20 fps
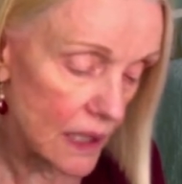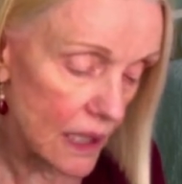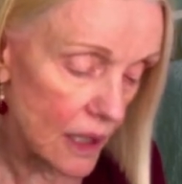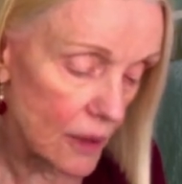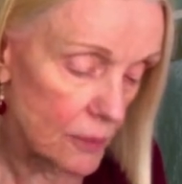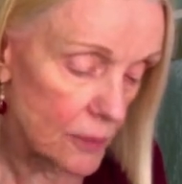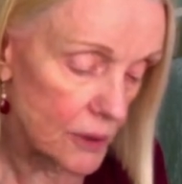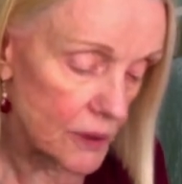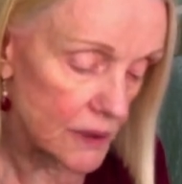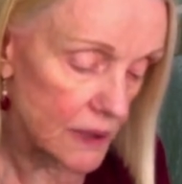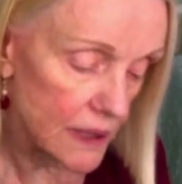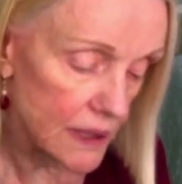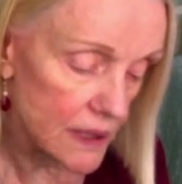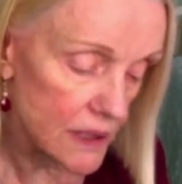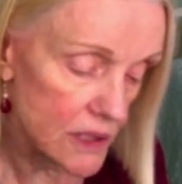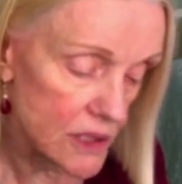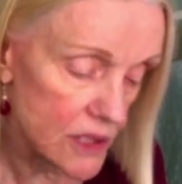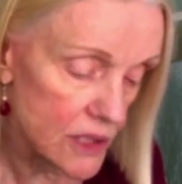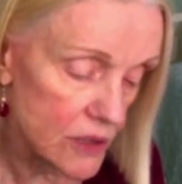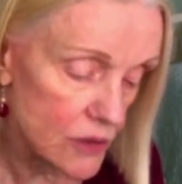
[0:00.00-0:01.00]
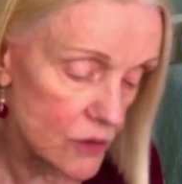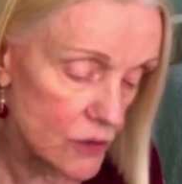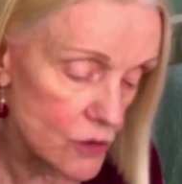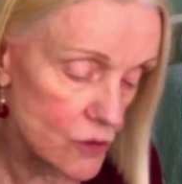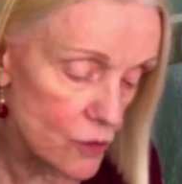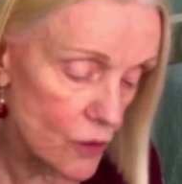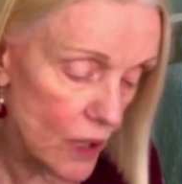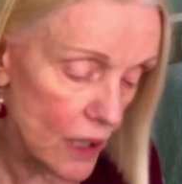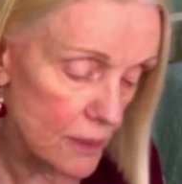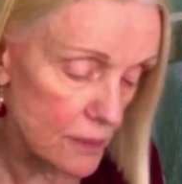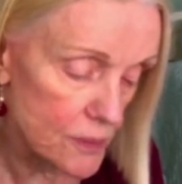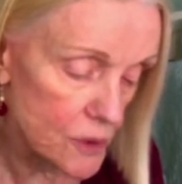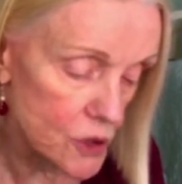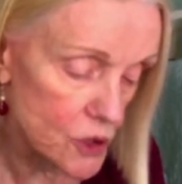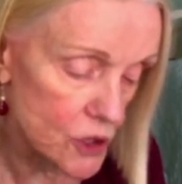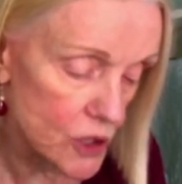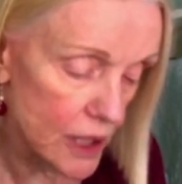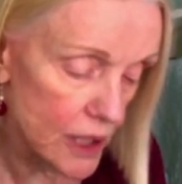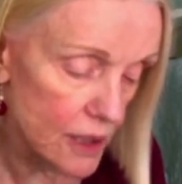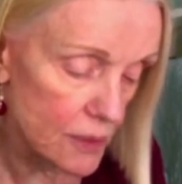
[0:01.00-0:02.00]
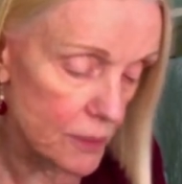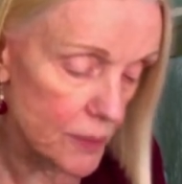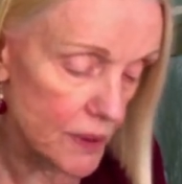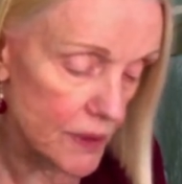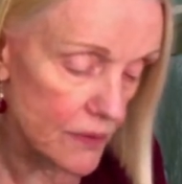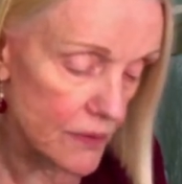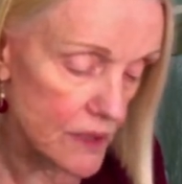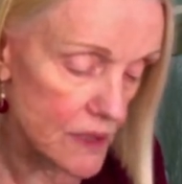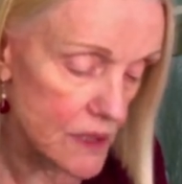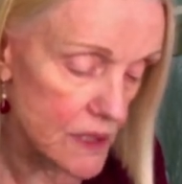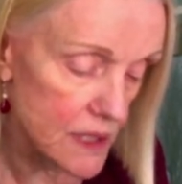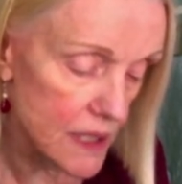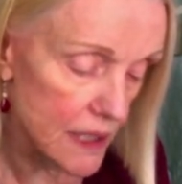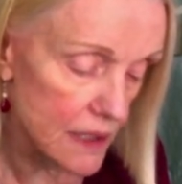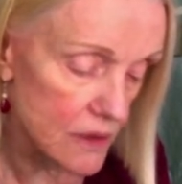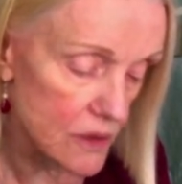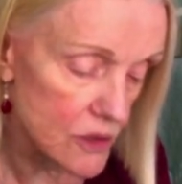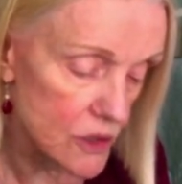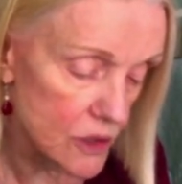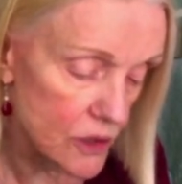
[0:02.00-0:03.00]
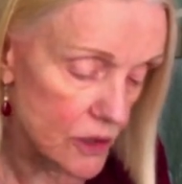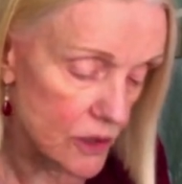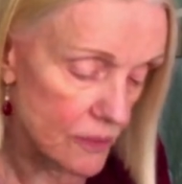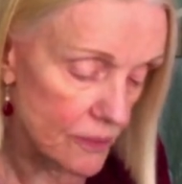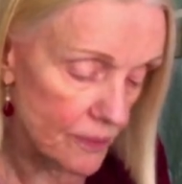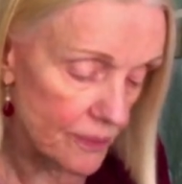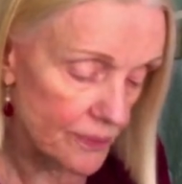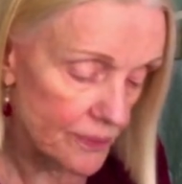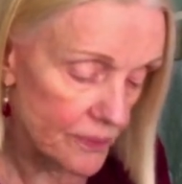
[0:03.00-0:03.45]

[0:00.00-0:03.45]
I'll put like a teardrop shape in the center,